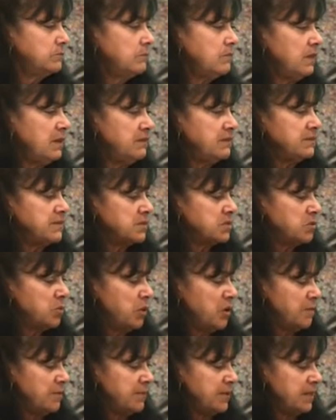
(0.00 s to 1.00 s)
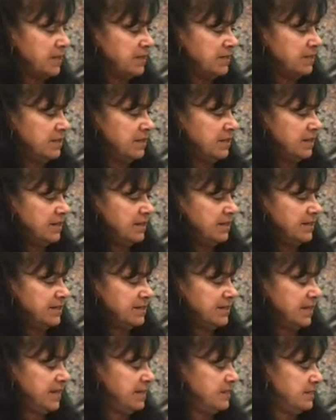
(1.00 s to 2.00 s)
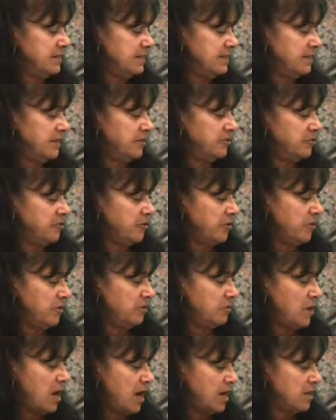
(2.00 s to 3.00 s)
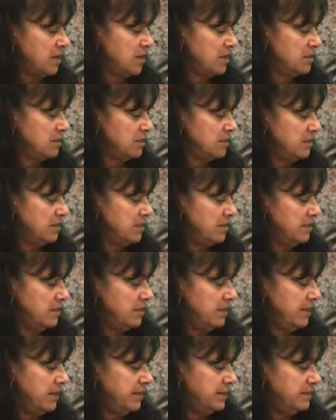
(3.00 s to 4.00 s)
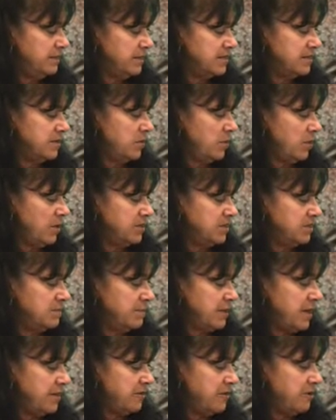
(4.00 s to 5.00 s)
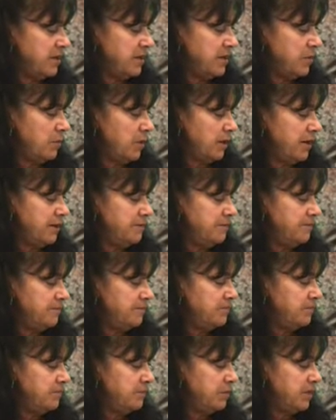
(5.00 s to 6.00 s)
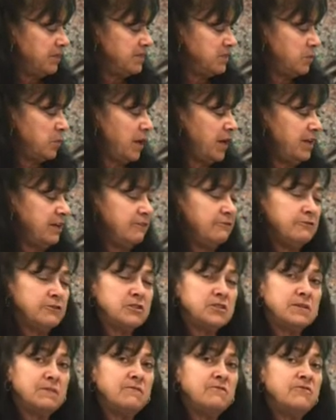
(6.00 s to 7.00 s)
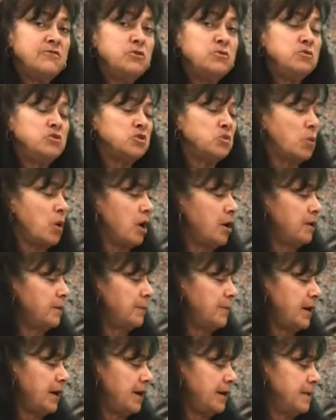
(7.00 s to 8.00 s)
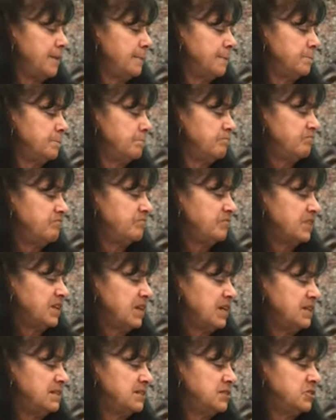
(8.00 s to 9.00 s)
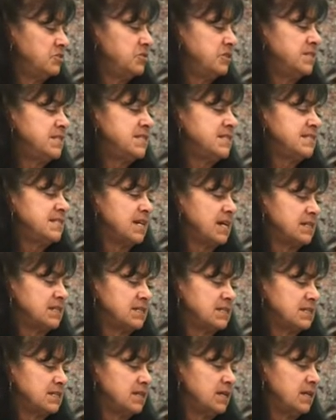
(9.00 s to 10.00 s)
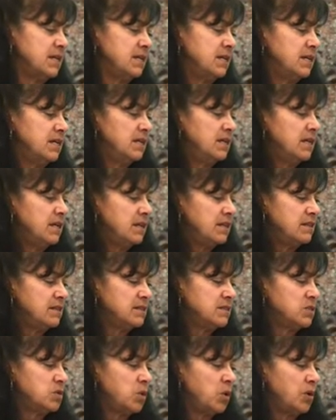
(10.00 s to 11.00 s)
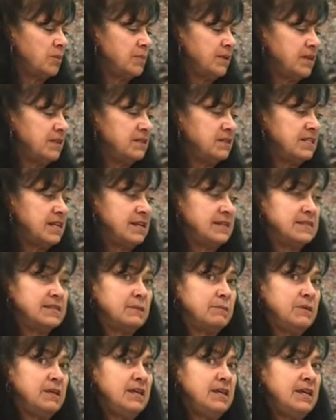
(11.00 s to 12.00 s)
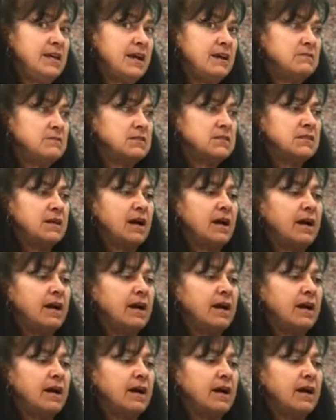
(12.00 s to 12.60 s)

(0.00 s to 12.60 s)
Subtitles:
The scorpion is hidden under a rock and doesn't want to bother anyone, but it's waiting for some food to walk by. And soon it's dusk. The scorpion takes a peek outside.